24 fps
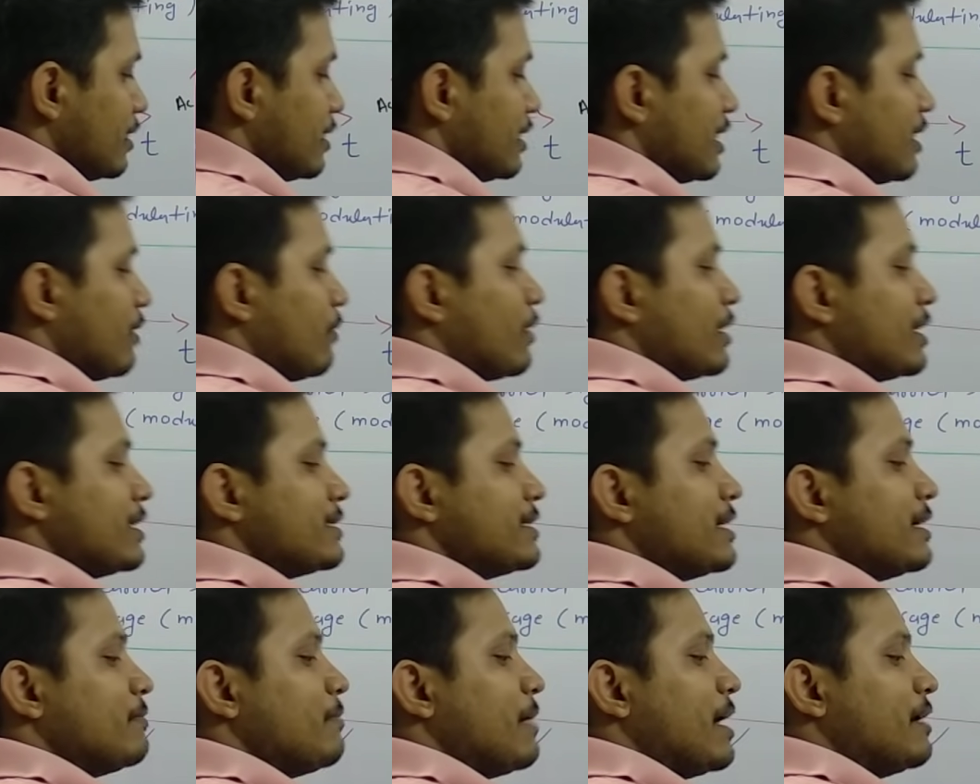Now what is
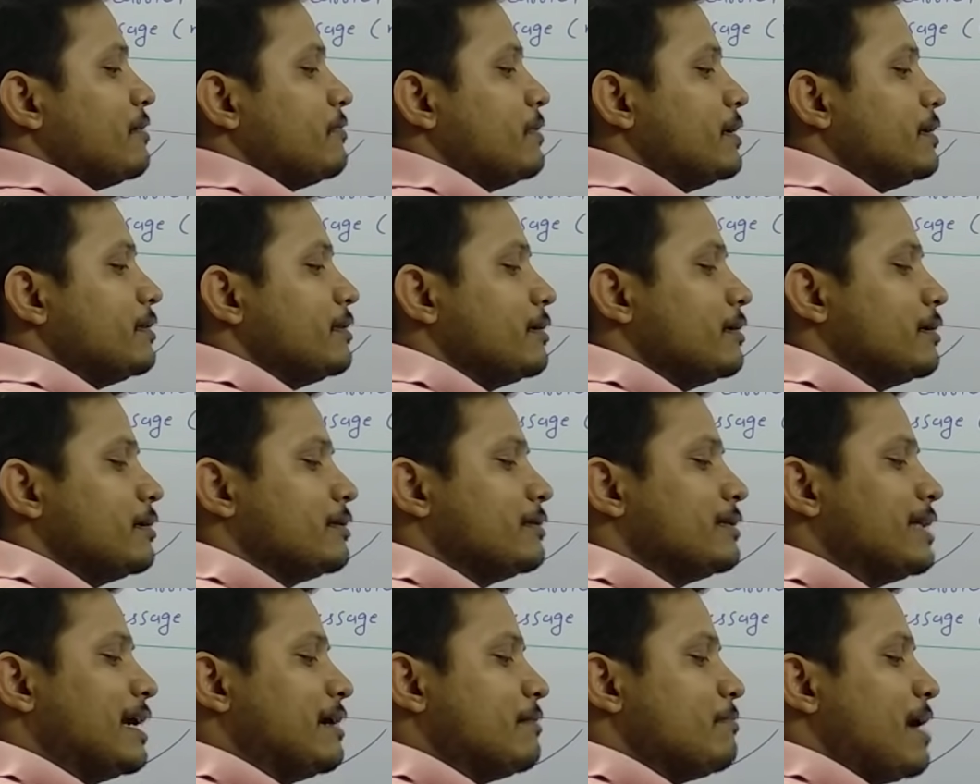that bandwidth?
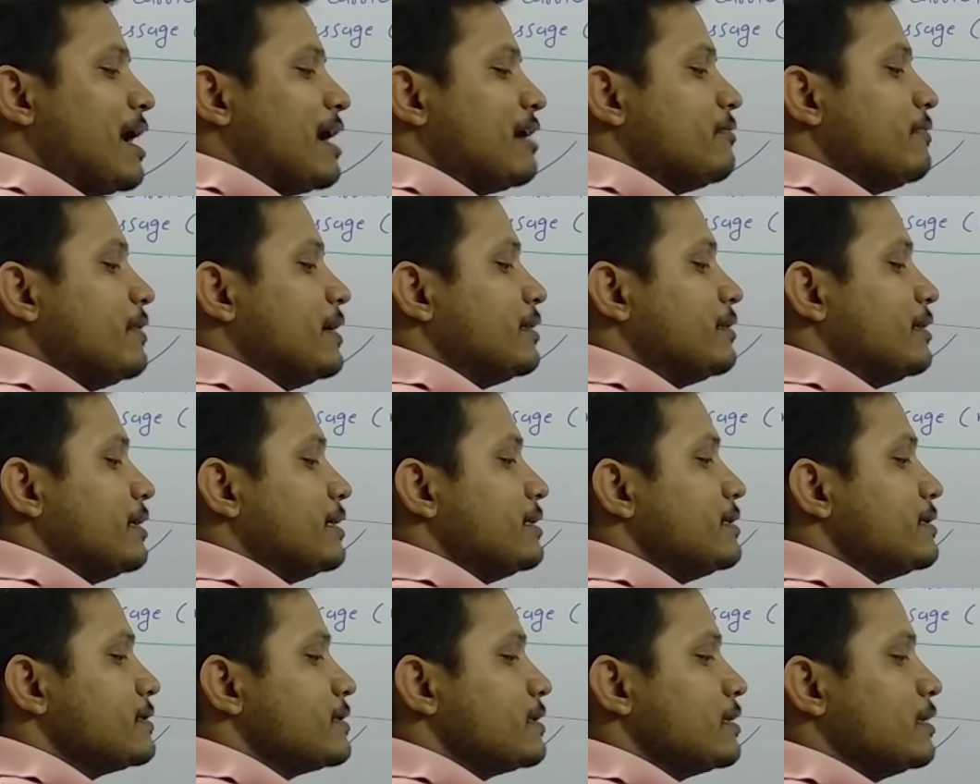That bandwidth
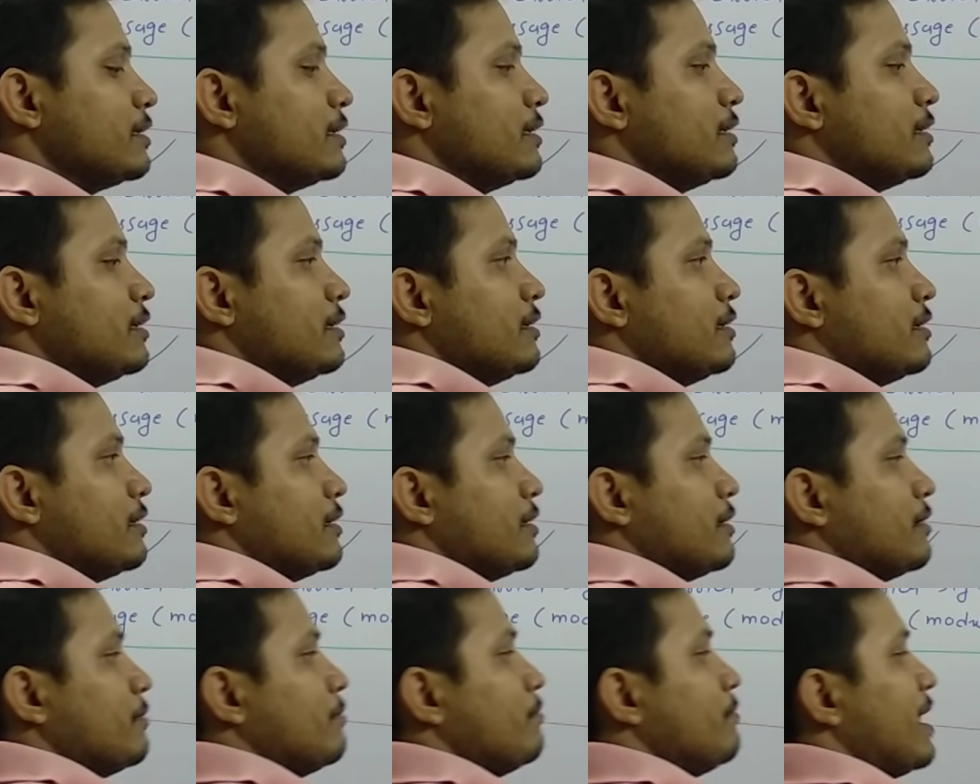is
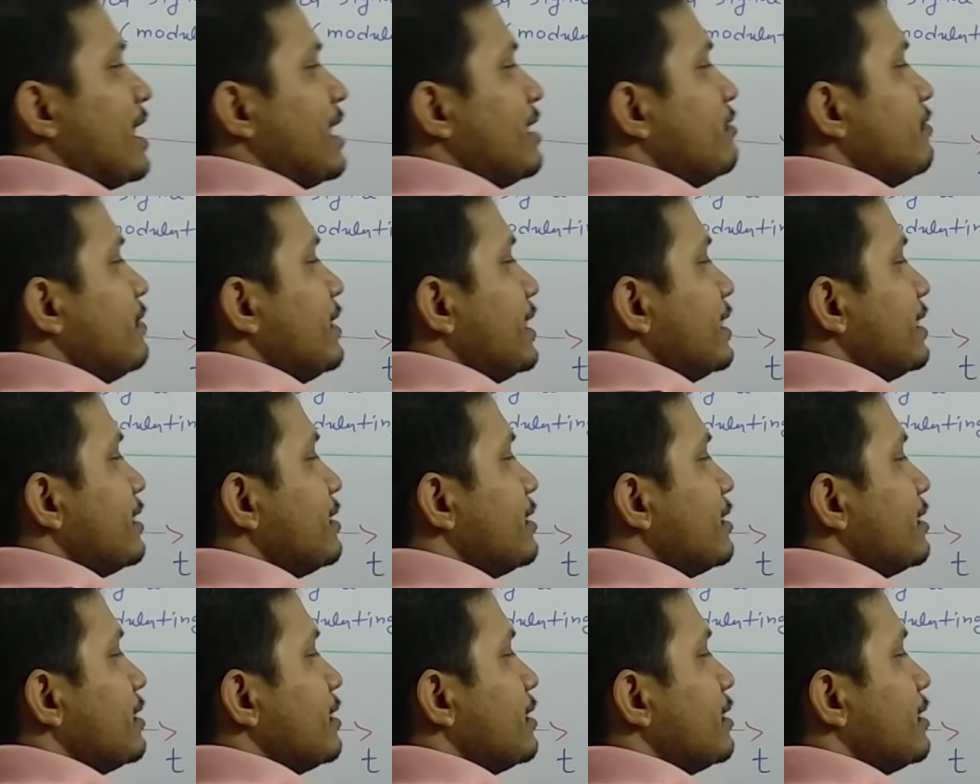bandwidth